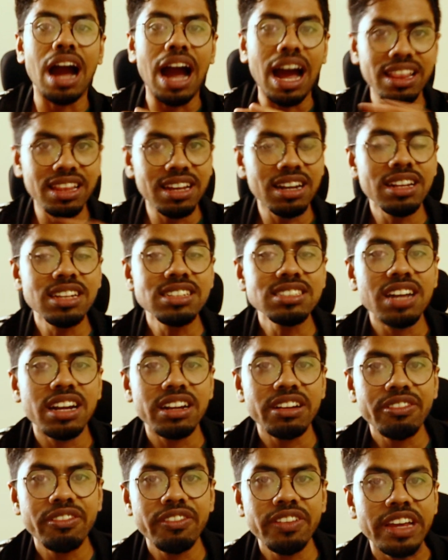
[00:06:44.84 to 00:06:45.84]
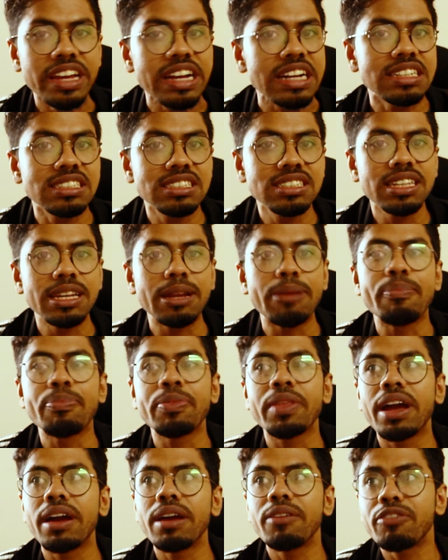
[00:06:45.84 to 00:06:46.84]
other than certificate, see,
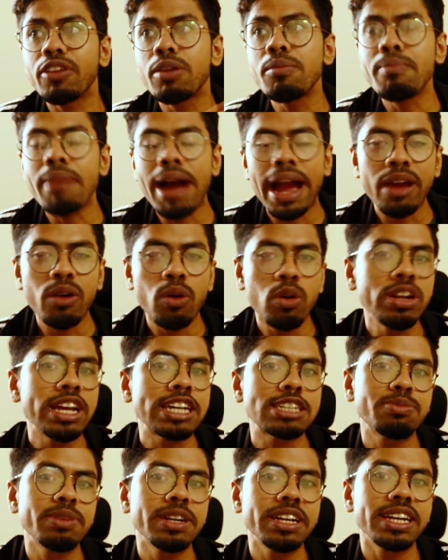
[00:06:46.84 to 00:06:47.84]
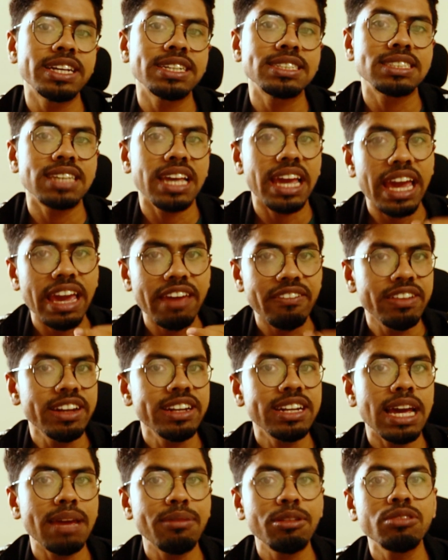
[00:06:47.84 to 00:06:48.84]
from my own experience, every
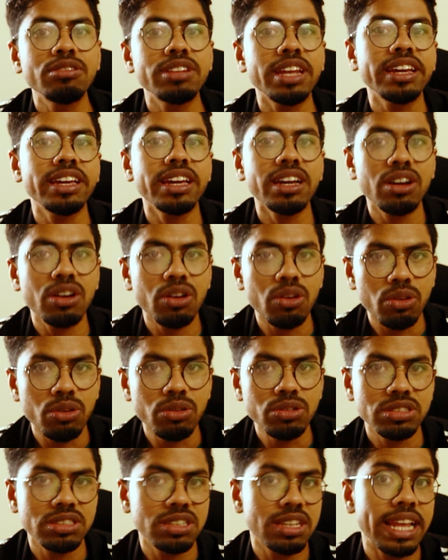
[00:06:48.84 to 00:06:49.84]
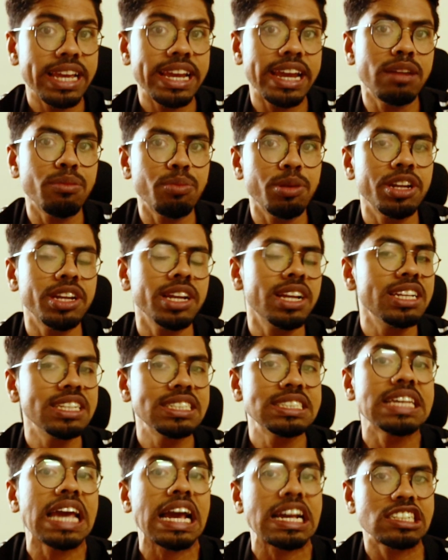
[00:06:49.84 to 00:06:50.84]
time you take a course like NPTEL,
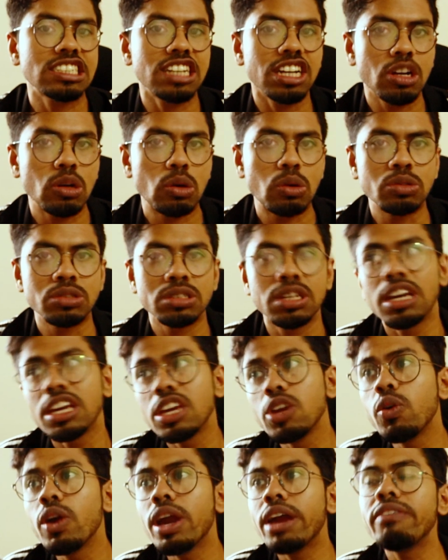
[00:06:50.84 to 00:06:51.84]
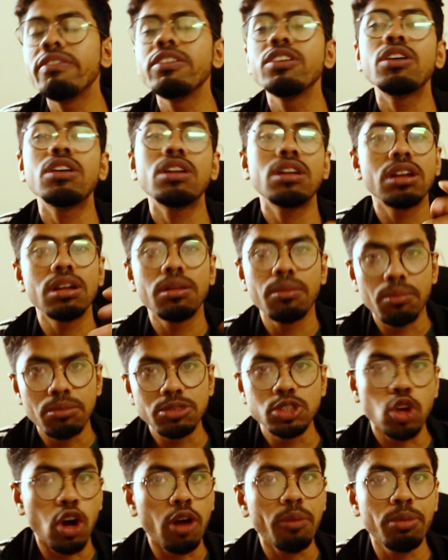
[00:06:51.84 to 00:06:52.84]
this is the extra course, you have your
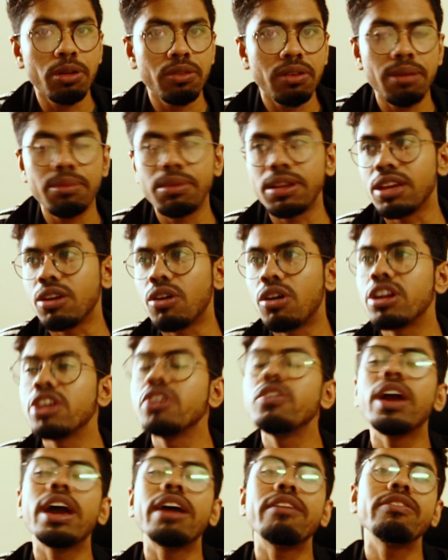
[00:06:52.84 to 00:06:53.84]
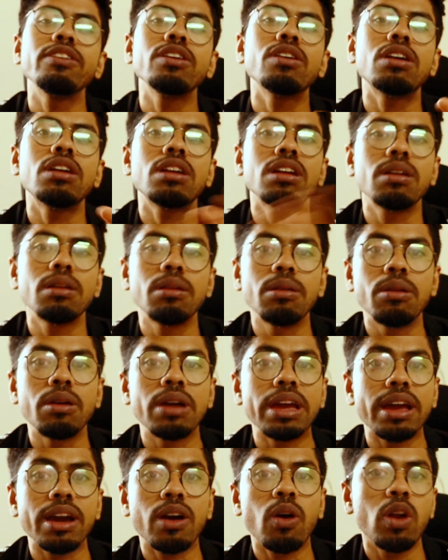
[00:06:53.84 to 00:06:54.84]
job probably, or you have your
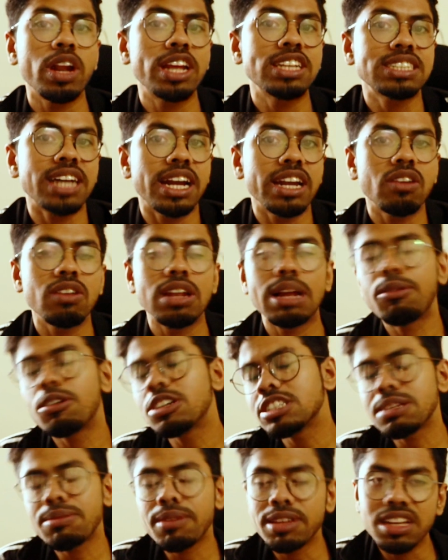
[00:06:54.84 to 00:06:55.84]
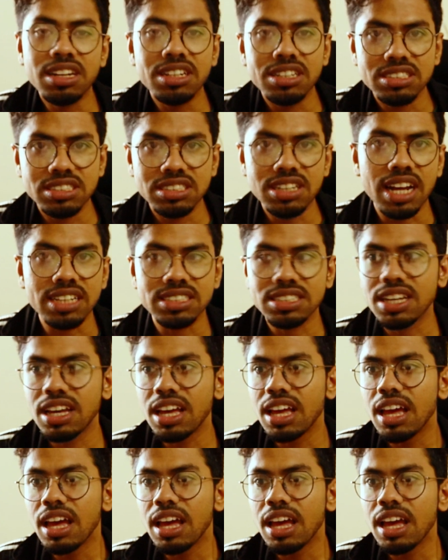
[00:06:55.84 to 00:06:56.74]
college curriculum or some other task.